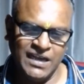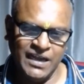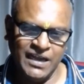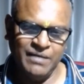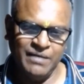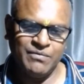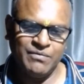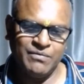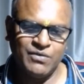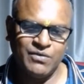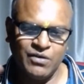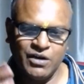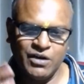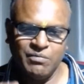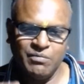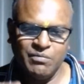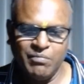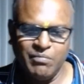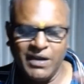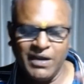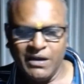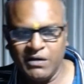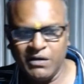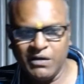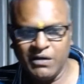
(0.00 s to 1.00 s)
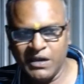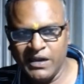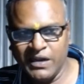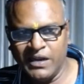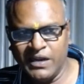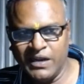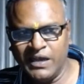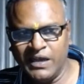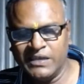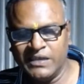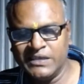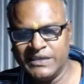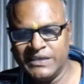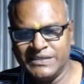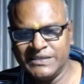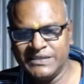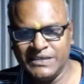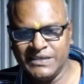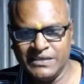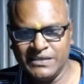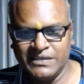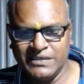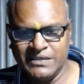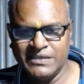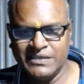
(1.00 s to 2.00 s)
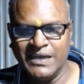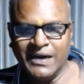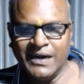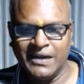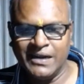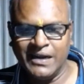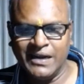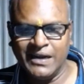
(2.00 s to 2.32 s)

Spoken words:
I have got my organization that